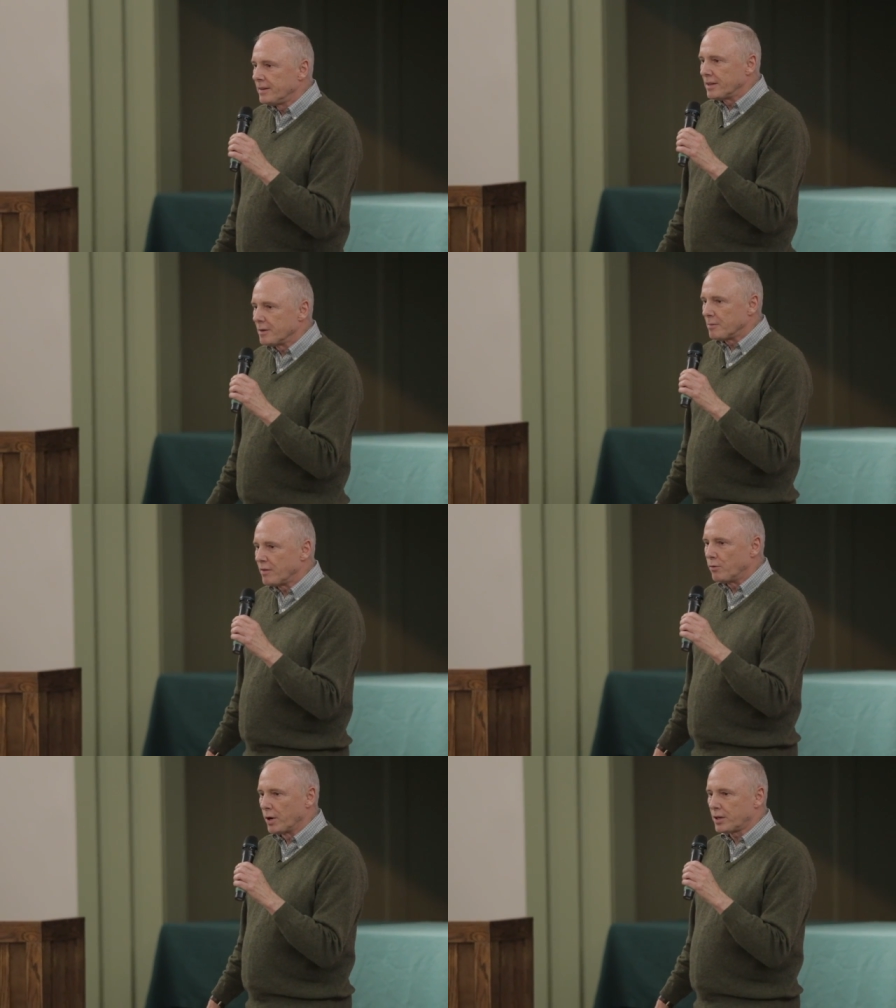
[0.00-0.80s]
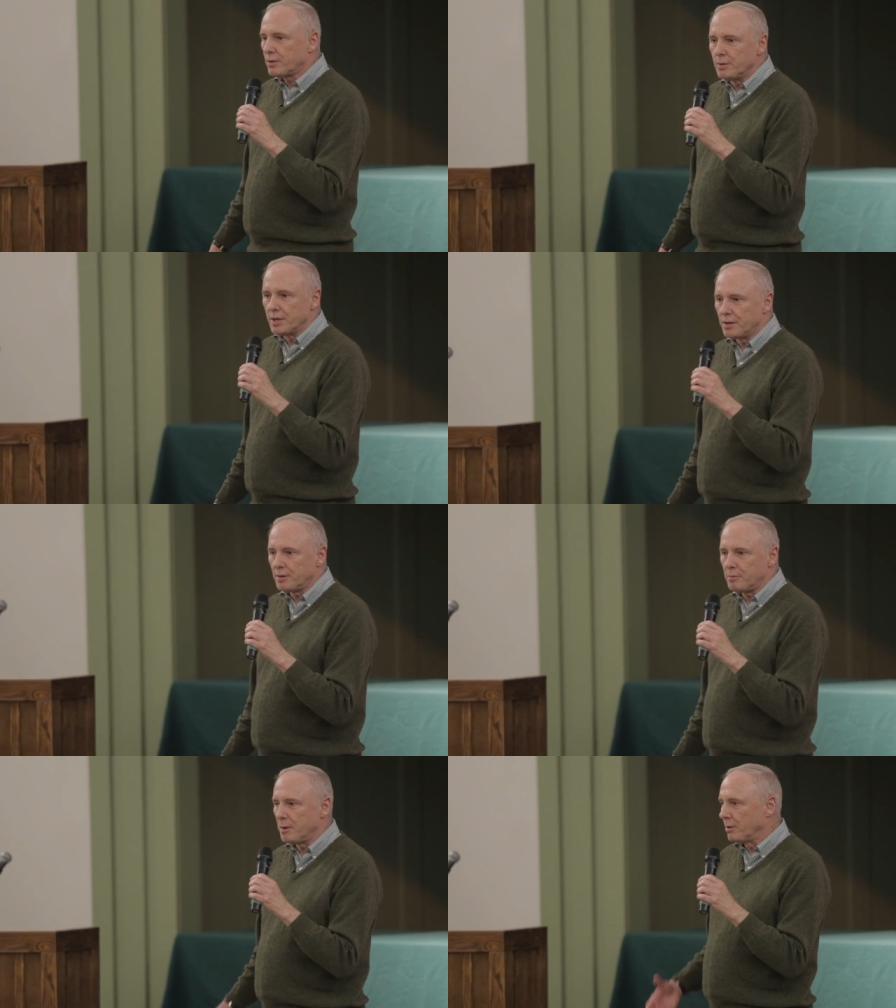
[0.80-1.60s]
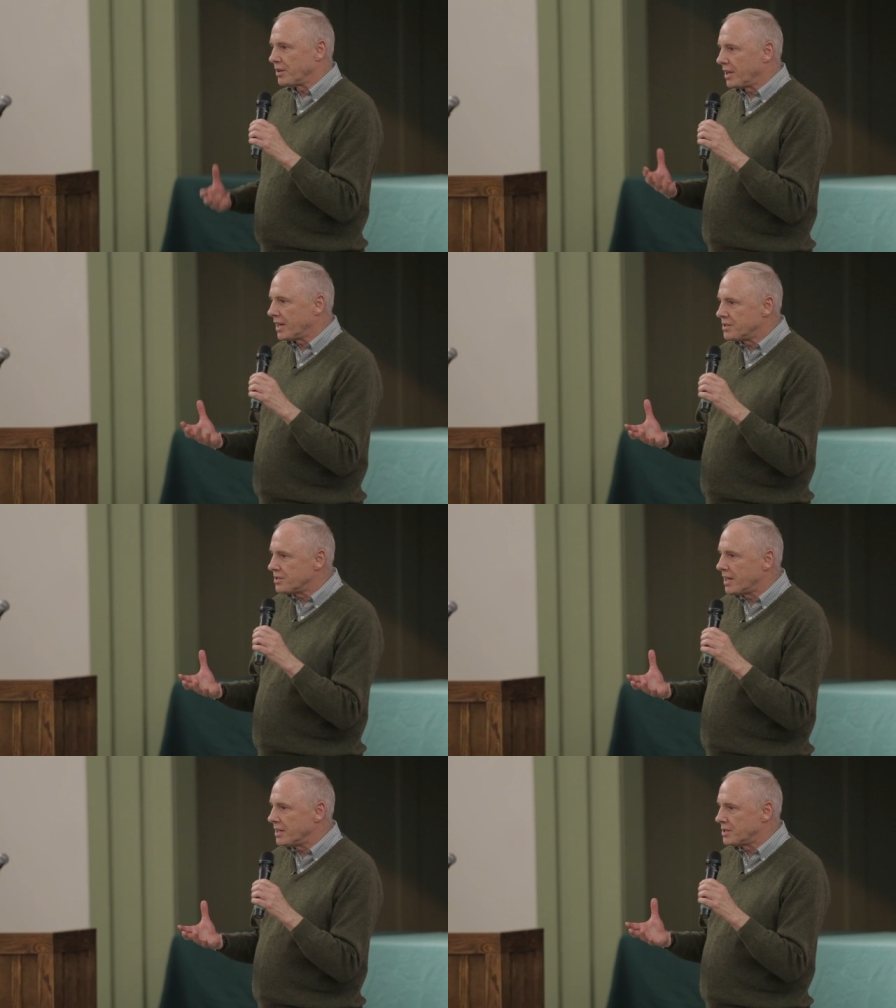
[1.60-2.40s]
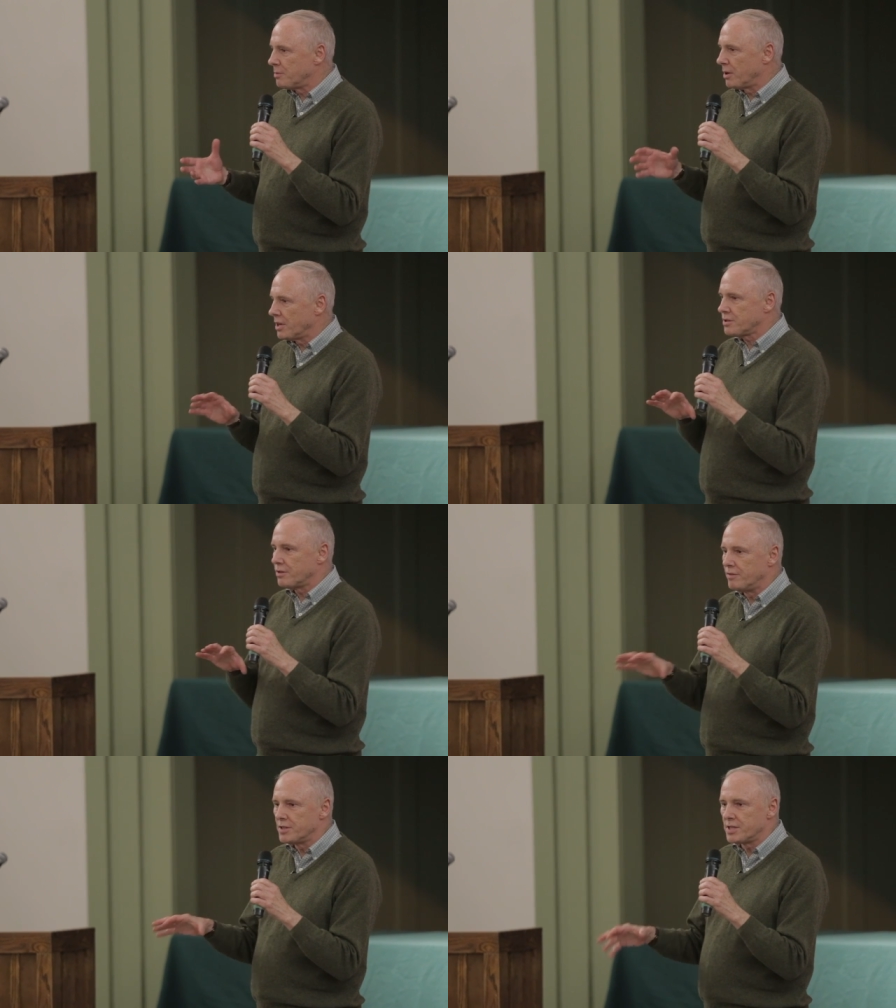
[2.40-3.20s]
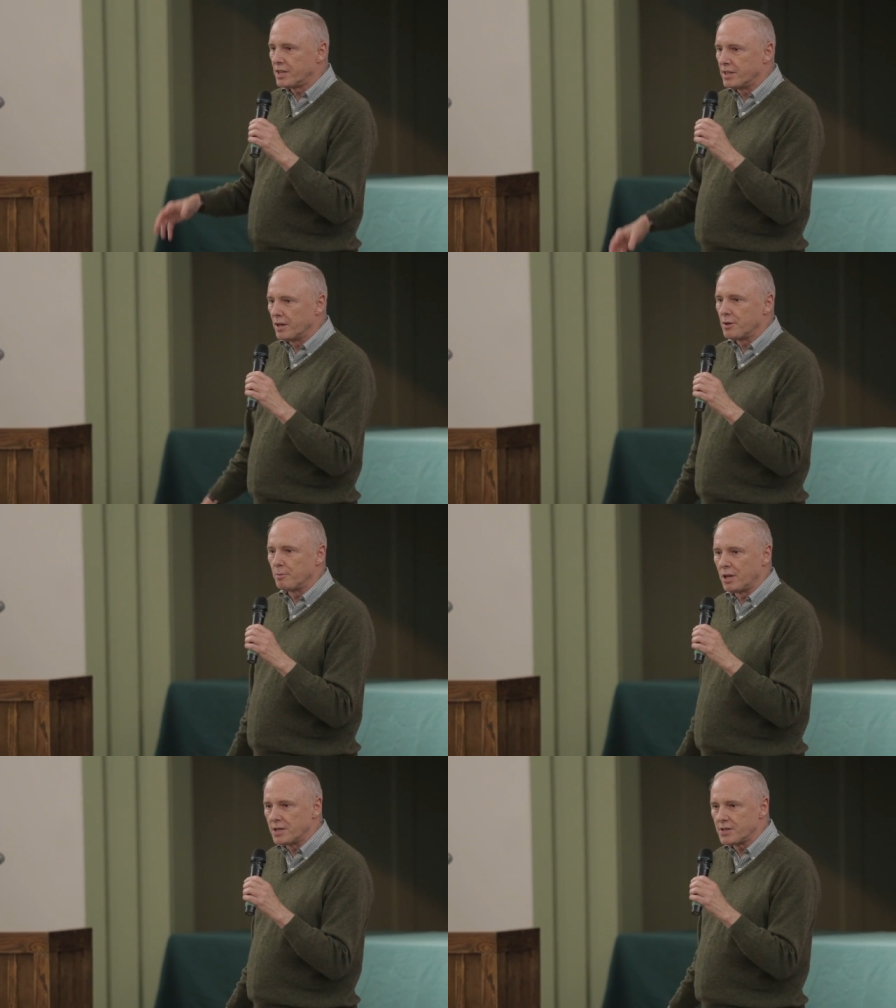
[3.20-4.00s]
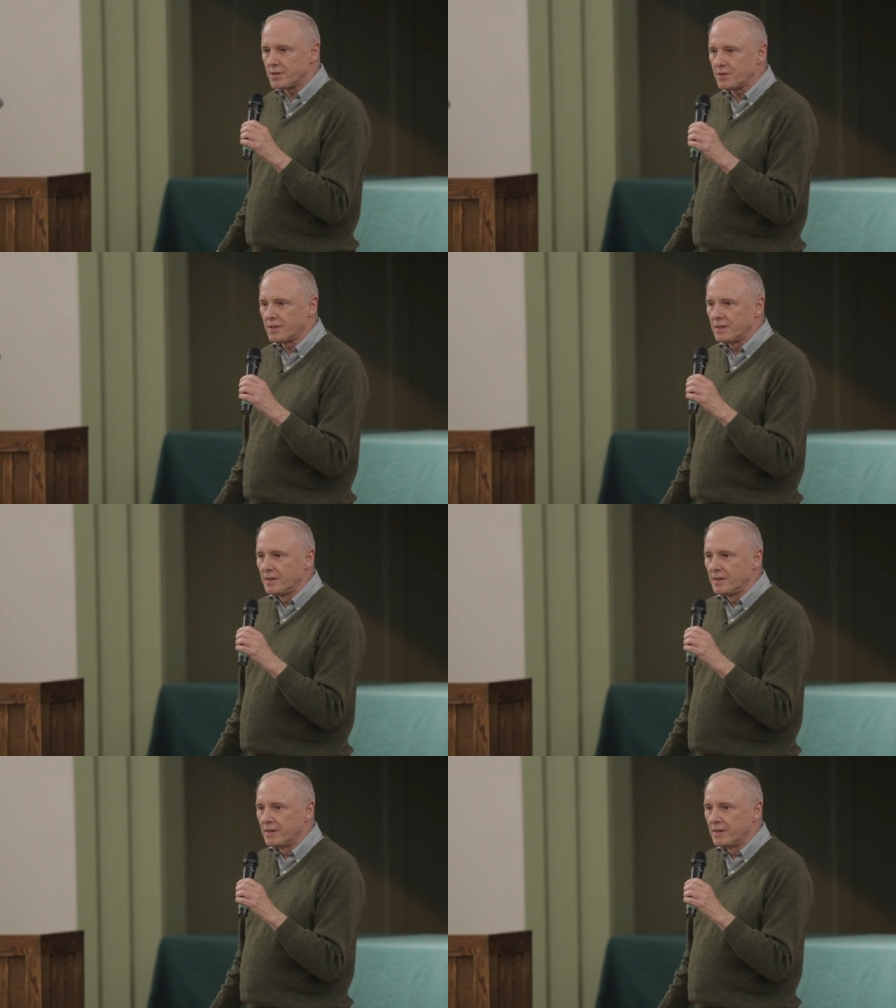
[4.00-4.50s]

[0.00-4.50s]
Um, I've worked with people in the United States, but also visited other places.